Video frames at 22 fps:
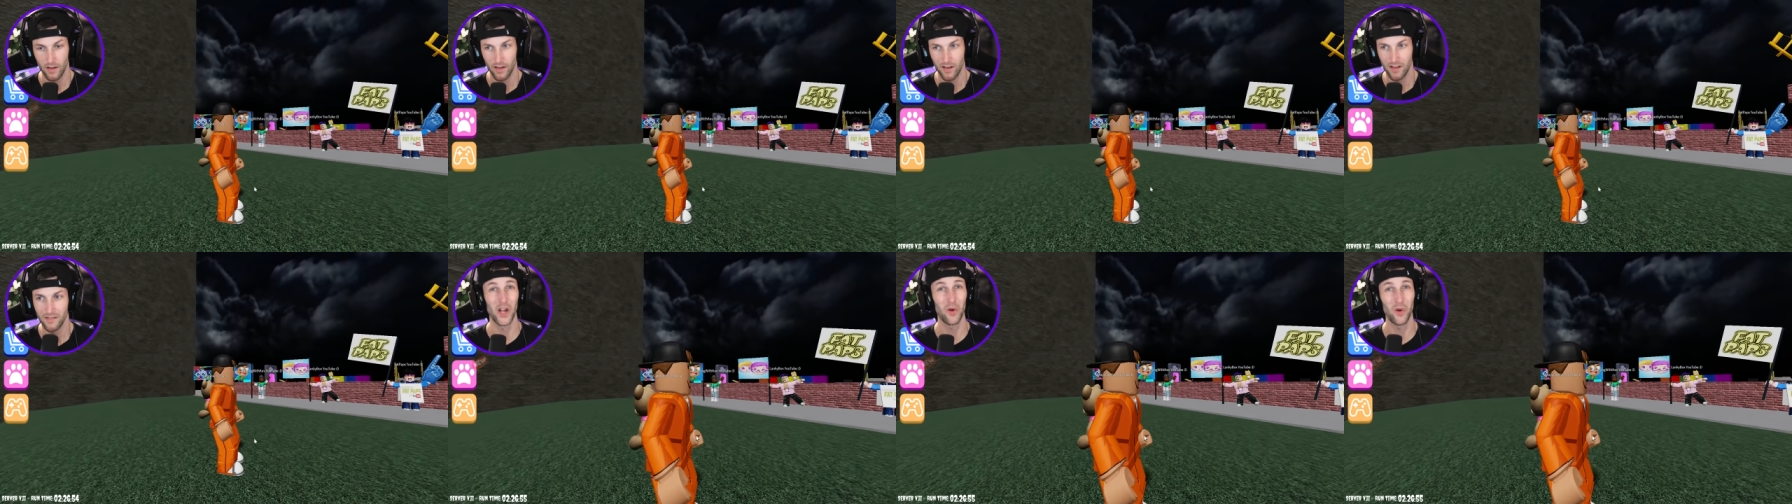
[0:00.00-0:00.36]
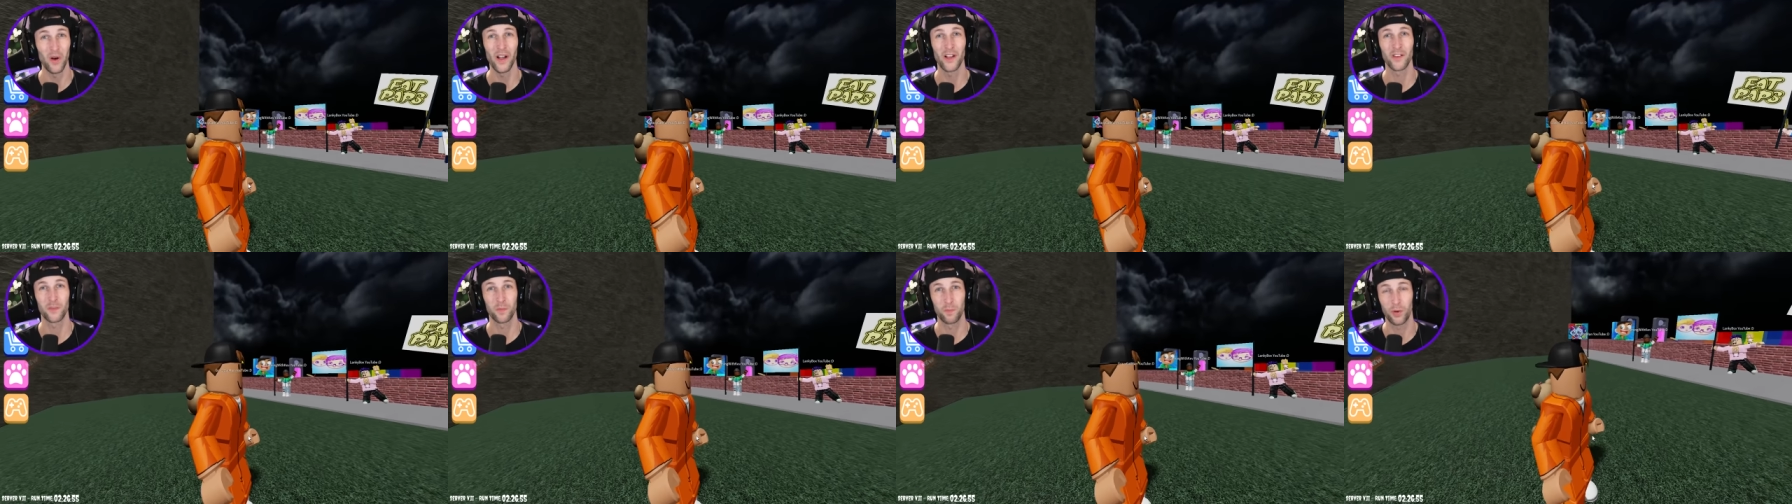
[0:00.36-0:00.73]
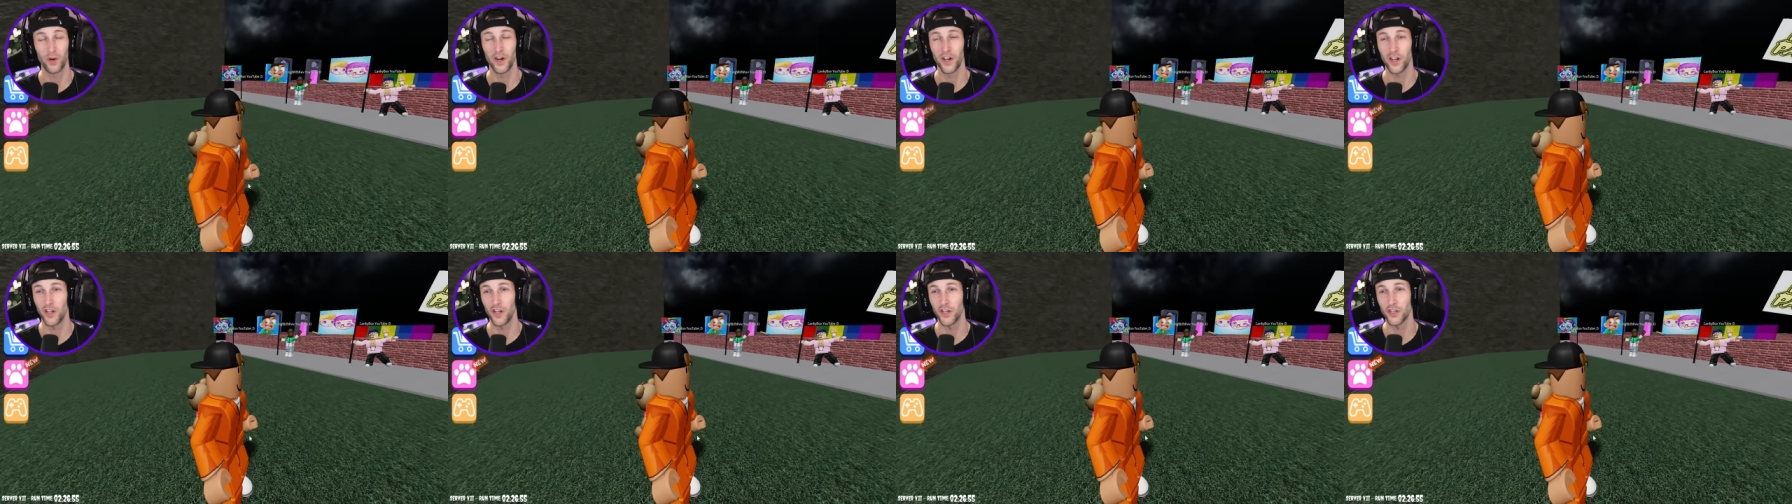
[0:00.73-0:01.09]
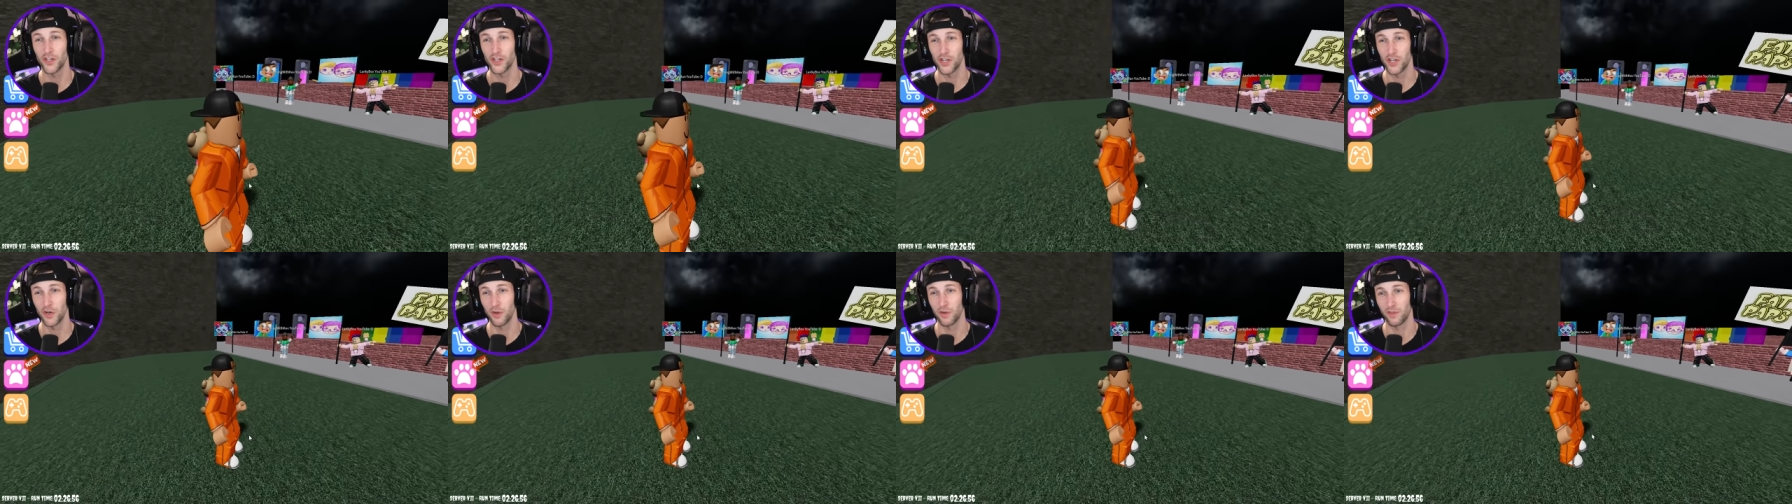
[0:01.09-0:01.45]
Jail has pretty
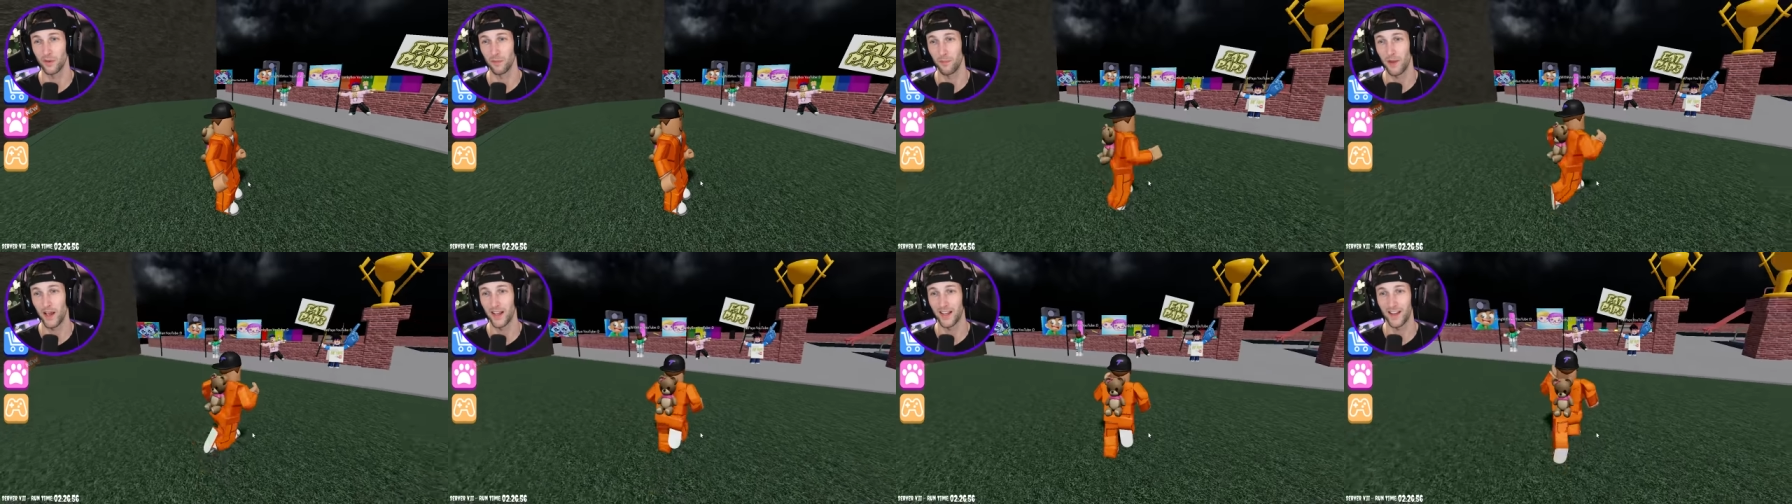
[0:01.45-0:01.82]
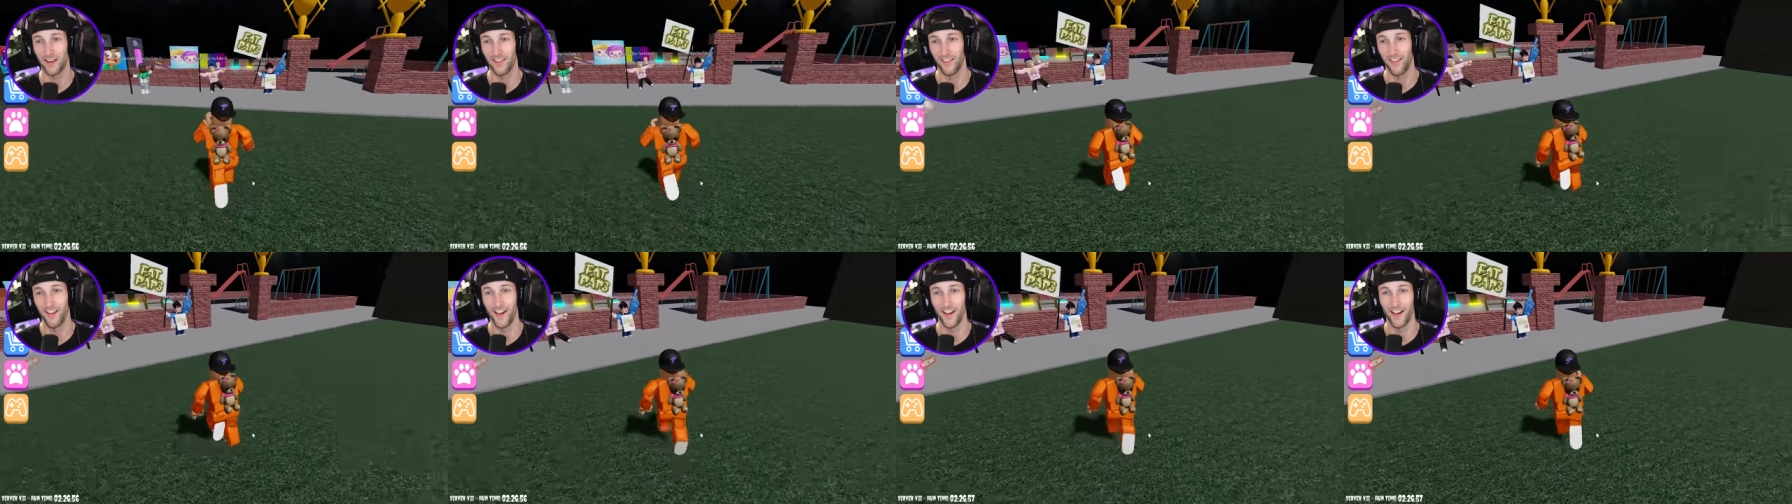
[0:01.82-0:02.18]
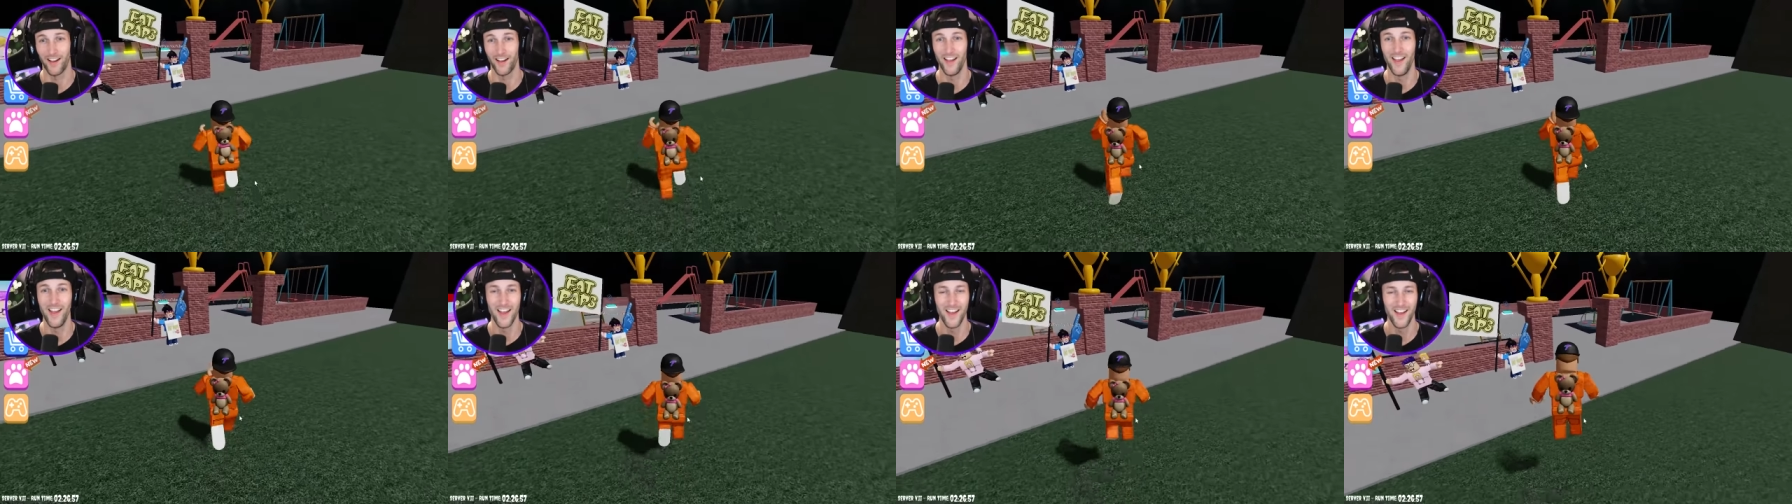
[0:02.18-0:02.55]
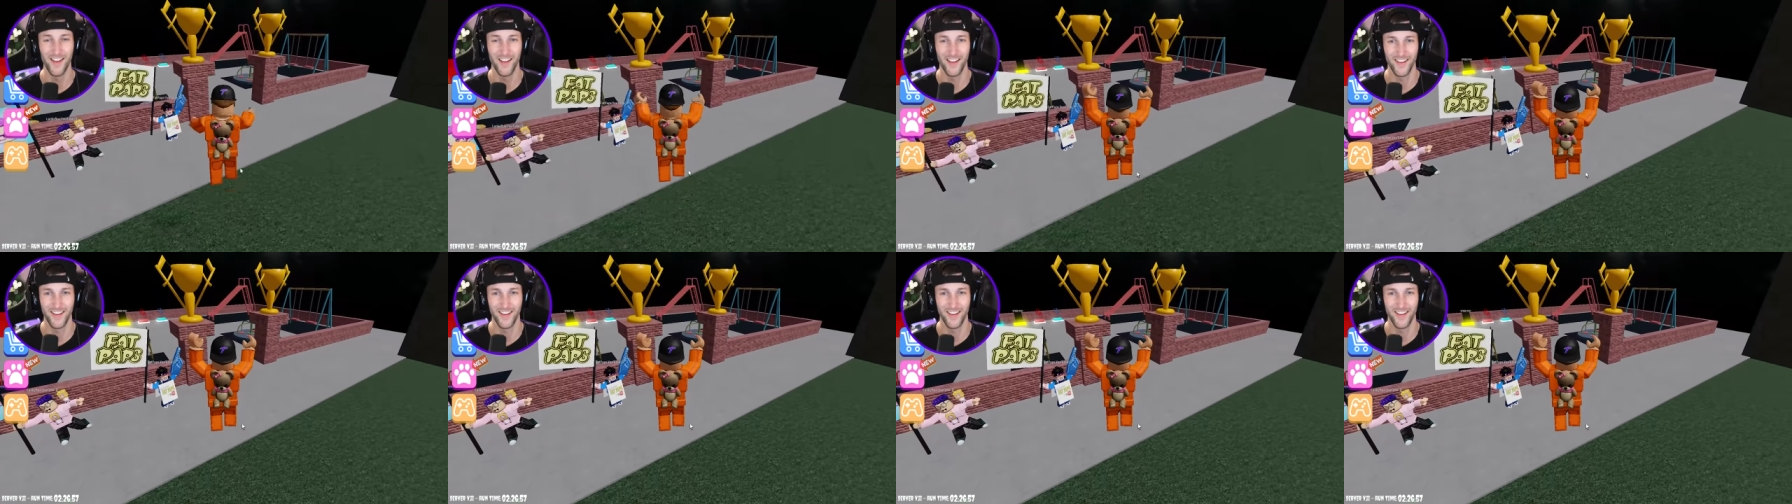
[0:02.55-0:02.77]
good shoes, I'm not gonna lie.